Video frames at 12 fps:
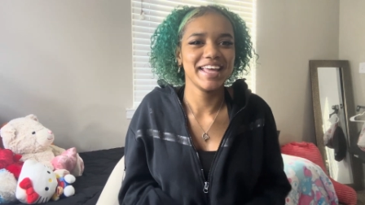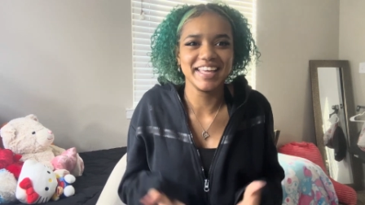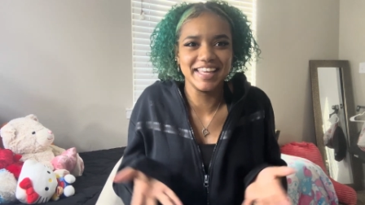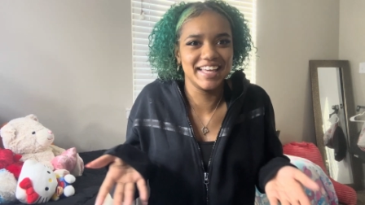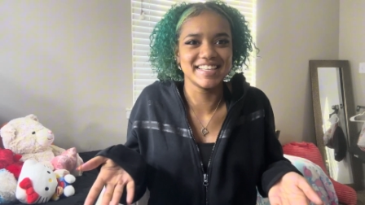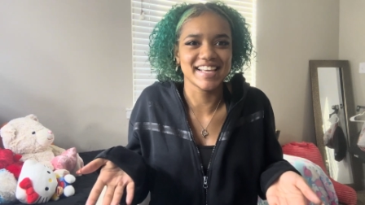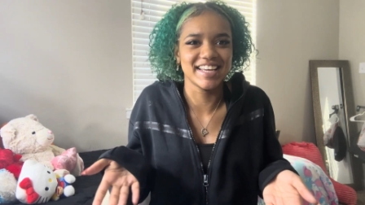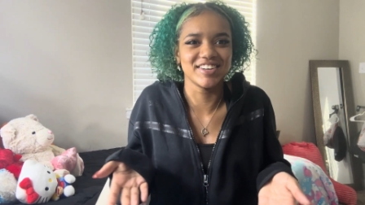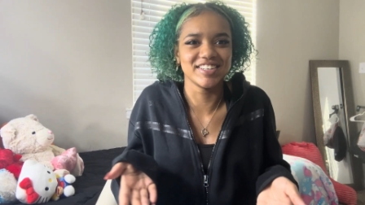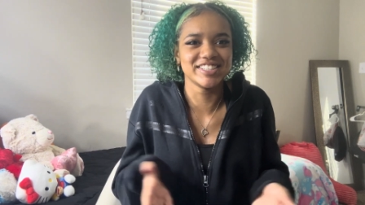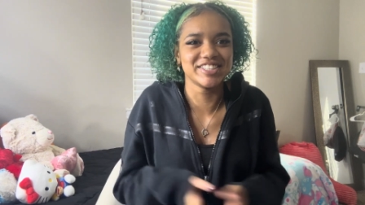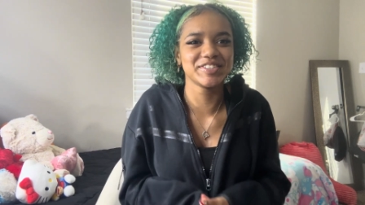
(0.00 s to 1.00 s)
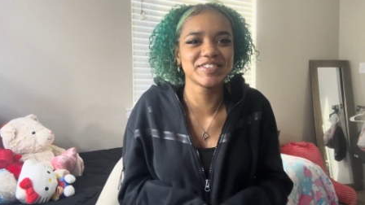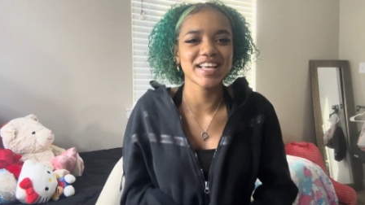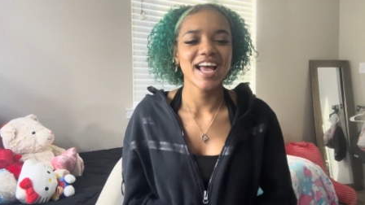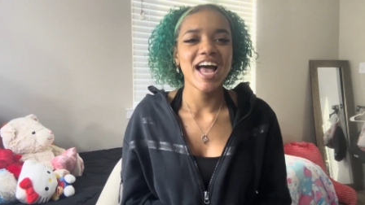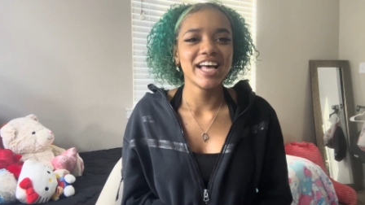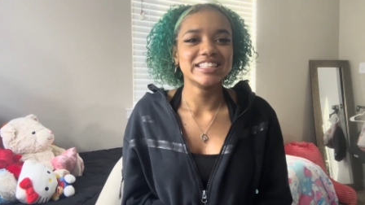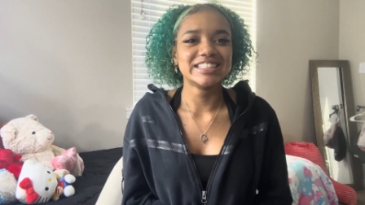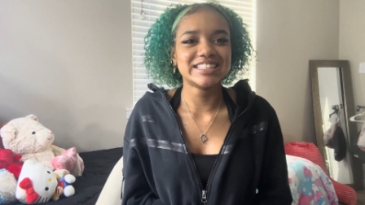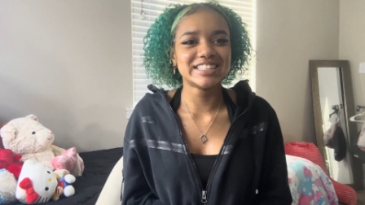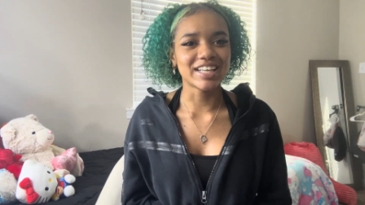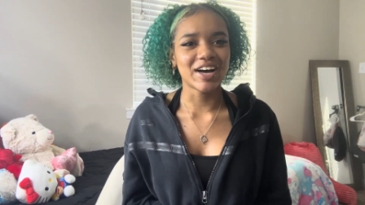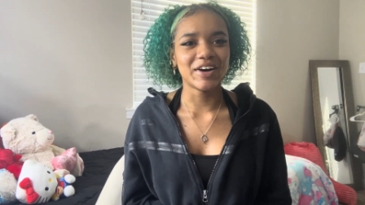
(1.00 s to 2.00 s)
He has anger issues.
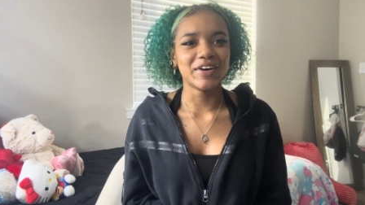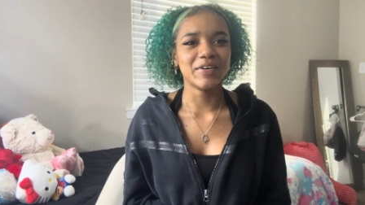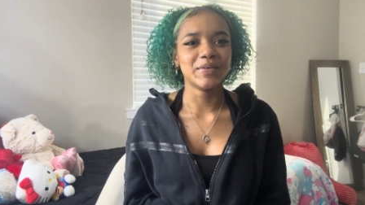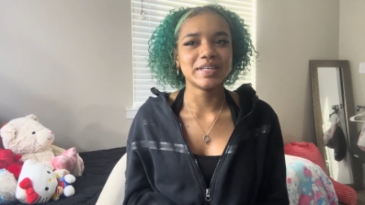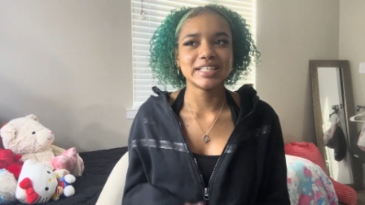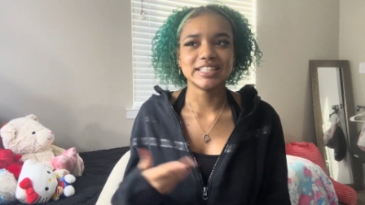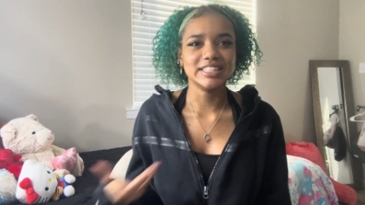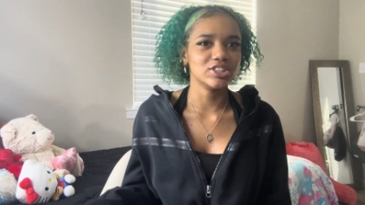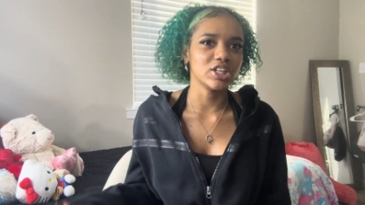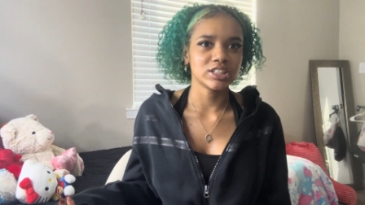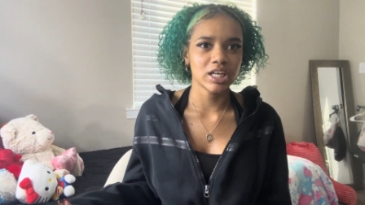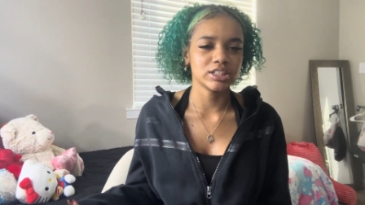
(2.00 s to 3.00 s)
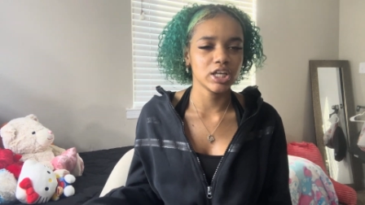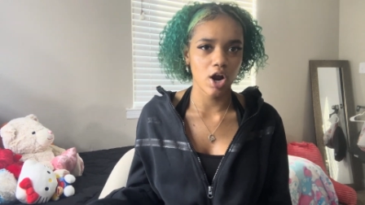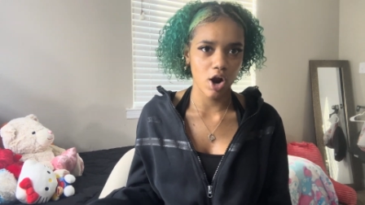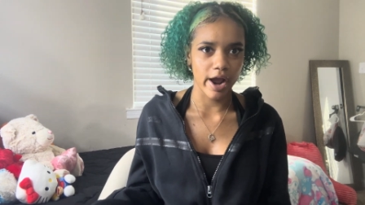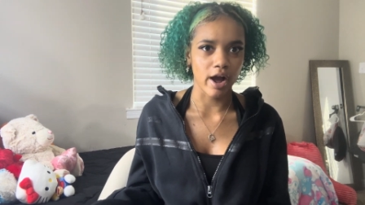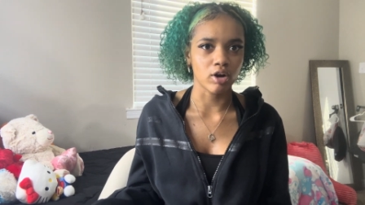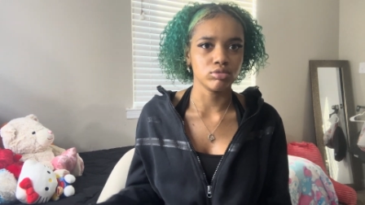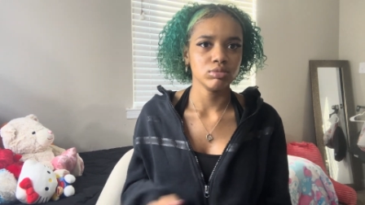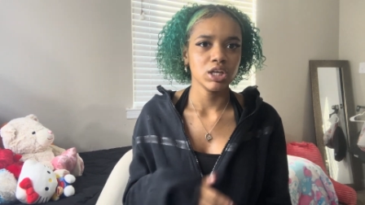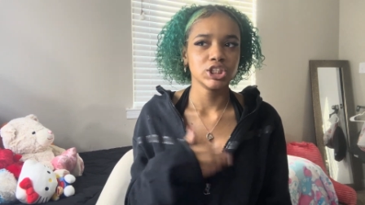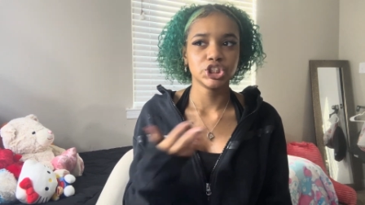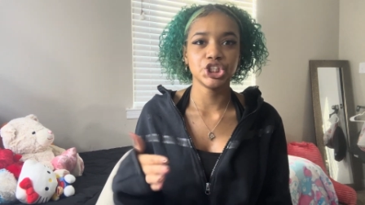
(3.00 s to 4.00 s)
So he starts cussing her out.
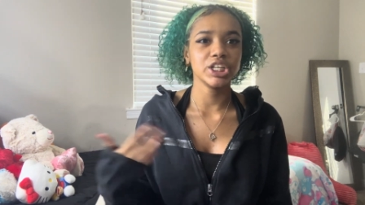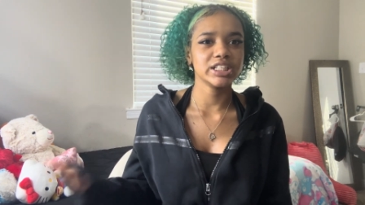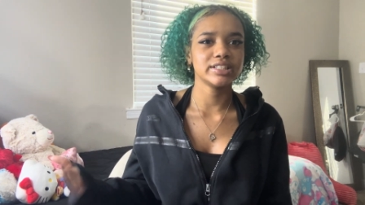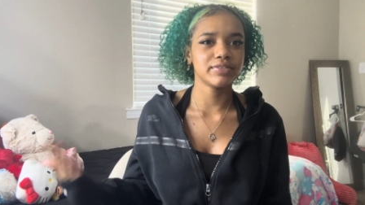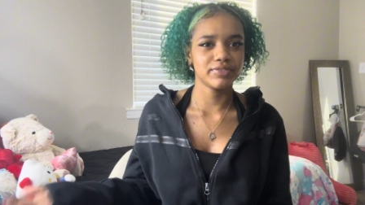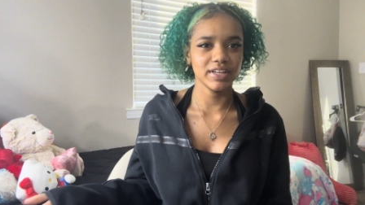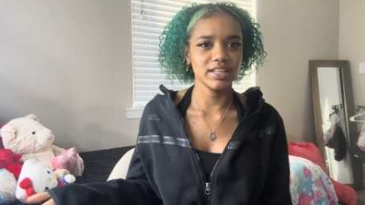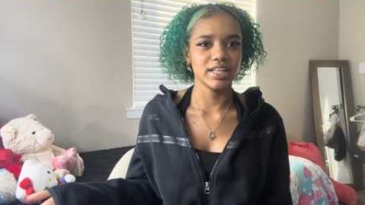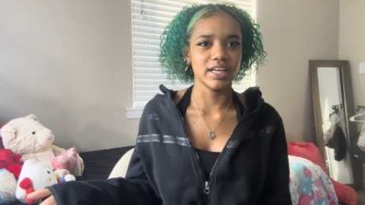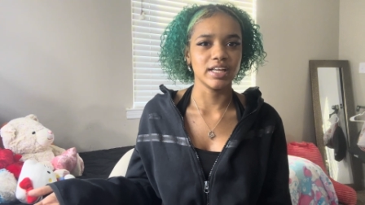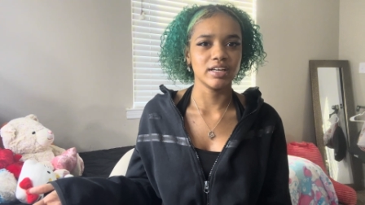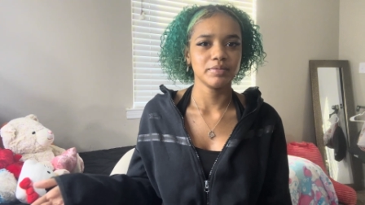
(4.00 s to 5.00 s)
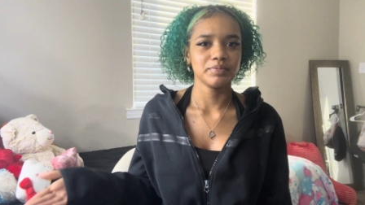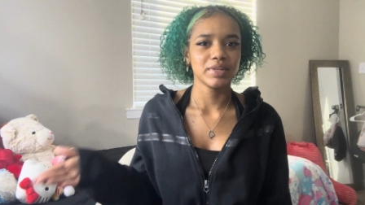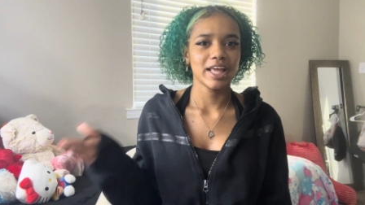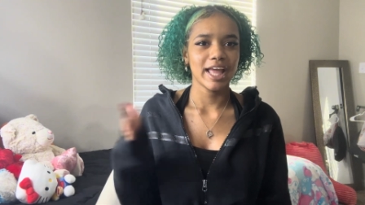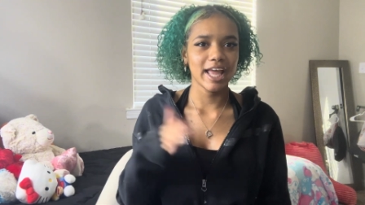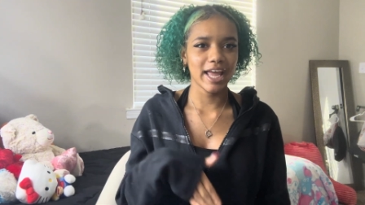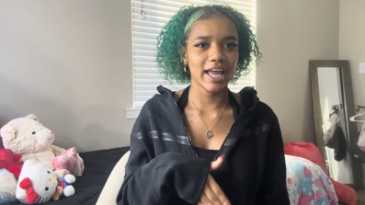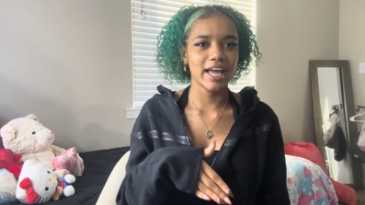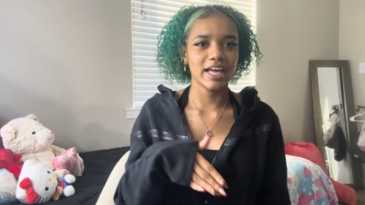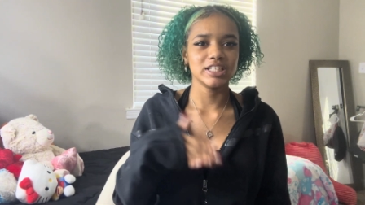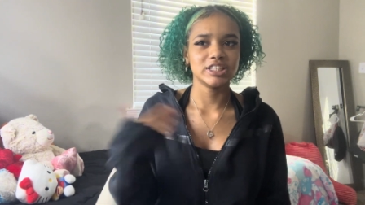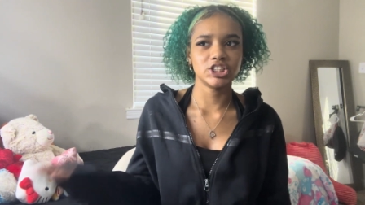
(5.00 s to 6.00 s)
She gets offended,
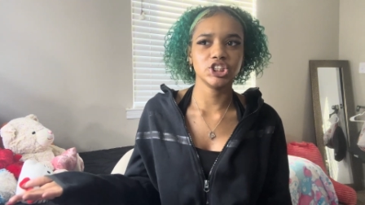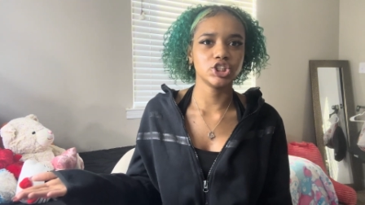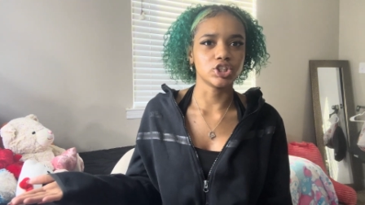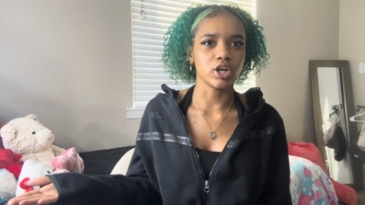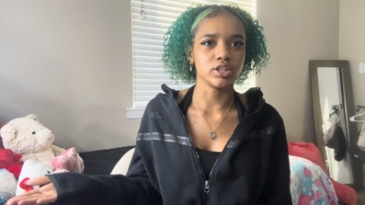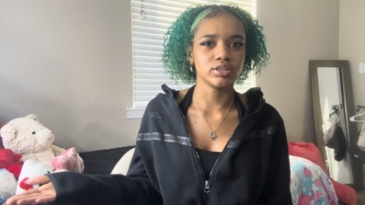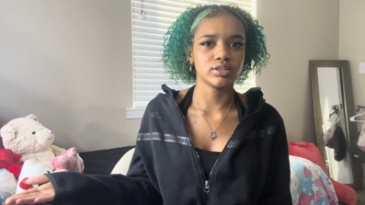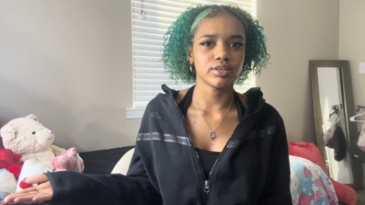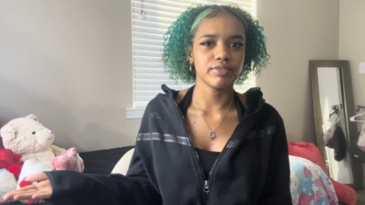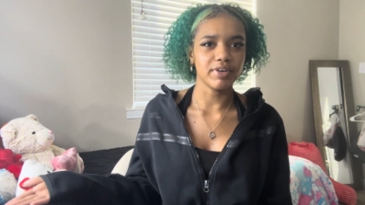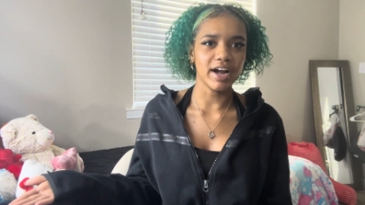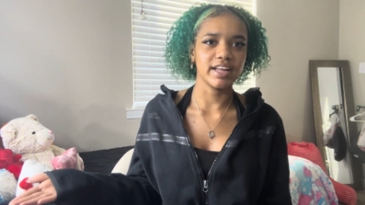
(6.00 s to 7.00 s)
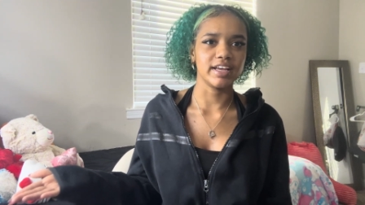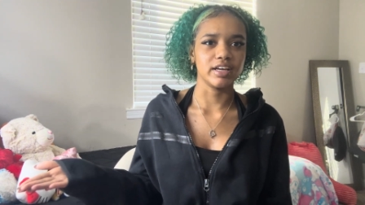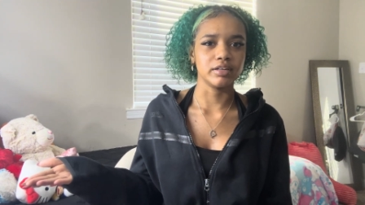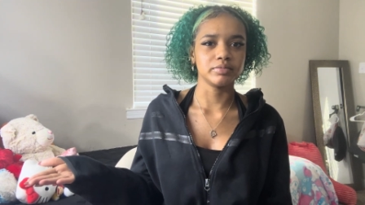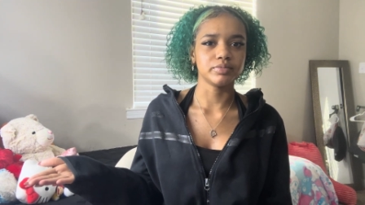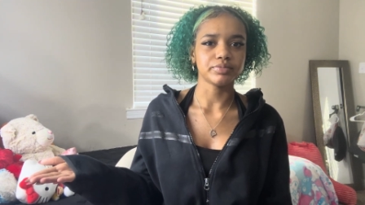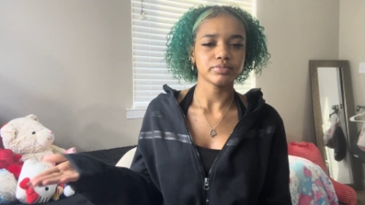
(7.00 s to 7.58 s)
and she starts fighting him.